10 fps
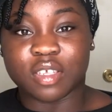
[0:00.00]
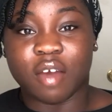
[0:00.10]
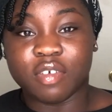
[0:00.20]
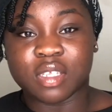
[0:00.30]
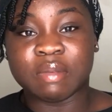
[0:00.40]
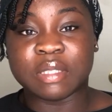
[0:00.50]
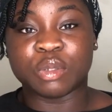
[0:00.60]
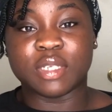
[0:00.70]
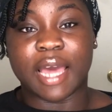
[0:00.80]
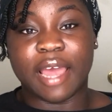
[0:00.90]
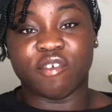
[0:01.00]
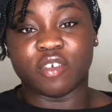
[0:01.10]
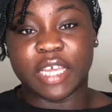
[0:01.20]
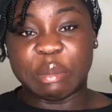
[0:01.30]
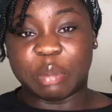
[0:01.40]
obviously between the iPhone
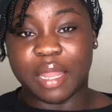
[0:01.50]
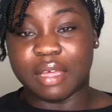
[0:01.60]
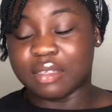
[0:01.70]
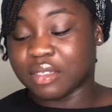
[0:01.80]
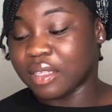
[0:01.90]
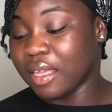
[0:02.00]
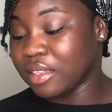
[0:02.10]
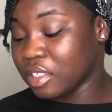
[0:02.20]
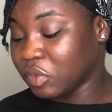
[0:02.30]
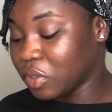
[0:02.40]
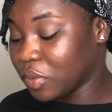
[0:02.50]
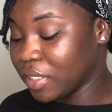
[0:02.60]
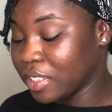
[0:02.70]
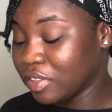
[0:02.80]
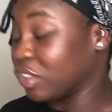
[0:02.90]
8 Plus and this phone
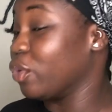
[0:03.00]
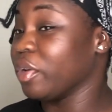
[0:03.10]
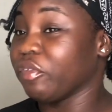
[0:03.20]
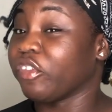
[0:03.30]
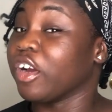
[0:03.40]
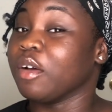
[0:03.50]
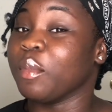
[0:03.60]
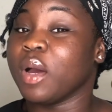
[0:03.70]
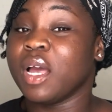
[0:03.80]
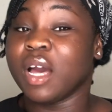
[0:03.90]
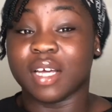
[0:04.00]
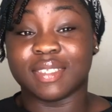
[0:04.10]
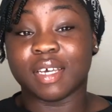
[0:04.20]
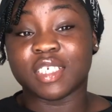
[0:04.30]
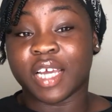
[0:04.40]
is going from a
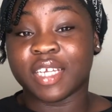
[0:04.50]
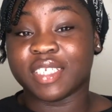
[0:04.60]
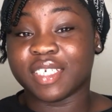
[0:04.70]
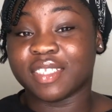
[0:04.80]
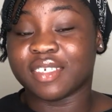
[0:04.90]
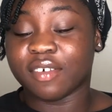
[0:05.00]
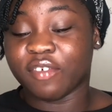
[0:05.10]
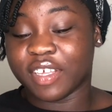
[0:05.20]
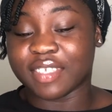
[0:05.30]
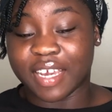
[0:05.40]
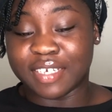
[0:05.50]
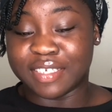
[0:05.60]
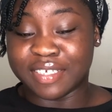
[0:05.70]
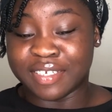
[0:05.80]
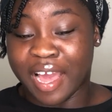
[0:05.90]
Touch ID to a Face
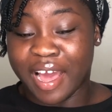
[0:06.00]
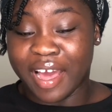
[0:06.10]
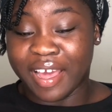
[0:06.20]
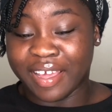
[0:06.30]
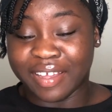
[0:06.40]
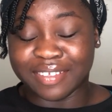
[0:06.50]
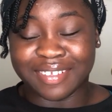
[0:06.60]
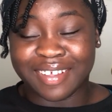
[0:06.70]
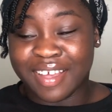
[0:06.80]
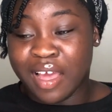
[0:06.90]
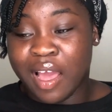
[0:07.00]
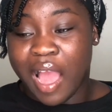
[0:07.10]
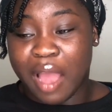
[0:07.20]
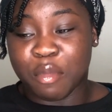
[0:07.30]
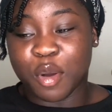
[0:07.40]
ID.
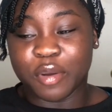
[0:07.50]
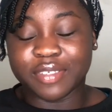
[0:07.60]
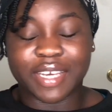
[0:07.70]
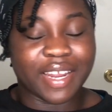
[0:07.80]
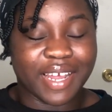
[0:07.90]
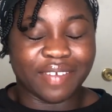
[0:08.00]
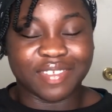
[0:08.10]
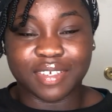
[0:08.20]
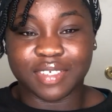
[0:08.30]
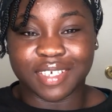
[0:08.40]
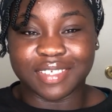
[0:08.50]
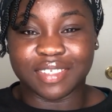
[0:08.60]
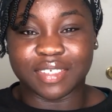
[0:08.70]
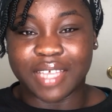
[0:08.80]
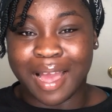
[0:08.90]
I'm going to kind of have to adjust
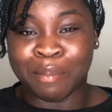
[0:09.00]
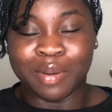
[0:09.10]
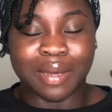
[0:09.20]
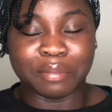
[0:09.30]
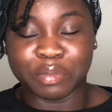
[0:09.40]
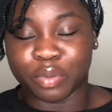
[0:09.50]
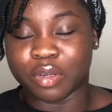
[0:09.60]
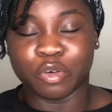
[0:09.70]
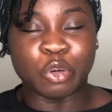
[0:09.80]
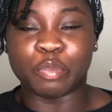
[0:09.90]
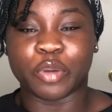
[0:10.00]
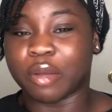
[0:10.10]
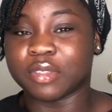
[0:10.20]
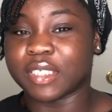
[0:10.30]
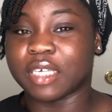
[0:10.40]
to that, but it won't
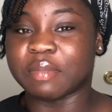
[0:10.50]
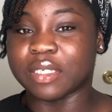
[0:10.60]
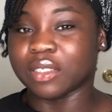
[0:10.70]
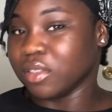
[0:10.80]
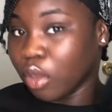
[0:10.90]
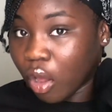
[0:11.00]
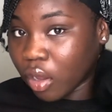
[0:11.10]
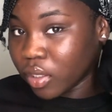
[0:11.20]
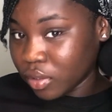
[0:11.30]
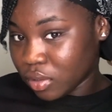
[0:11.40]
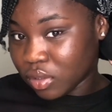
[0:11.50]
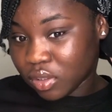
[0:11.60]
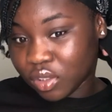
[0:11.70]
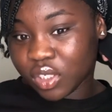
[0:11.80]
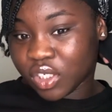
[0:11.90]
probably take me long
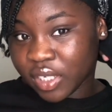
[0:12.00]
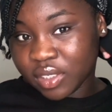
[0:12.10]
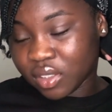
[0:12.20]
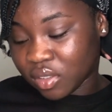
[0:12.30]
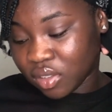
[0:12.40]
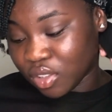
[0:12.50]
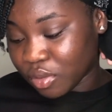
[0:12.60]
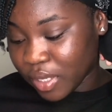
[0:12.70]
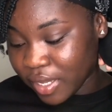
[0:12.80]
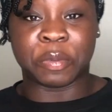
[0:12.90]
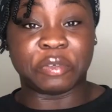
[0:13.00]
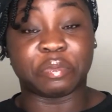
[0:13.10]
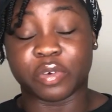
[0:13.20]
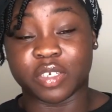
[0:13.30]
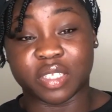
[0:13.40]
to adjust to it
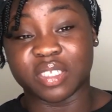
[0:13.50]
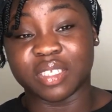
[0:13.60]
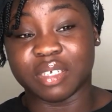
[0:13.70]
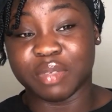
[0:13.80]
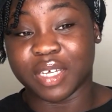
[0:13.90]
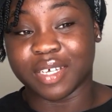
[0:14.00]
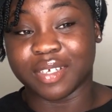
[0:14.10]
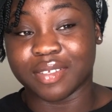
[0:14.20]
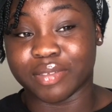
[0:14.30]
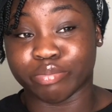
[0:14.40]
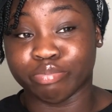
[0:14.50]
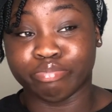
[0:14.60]
personally, because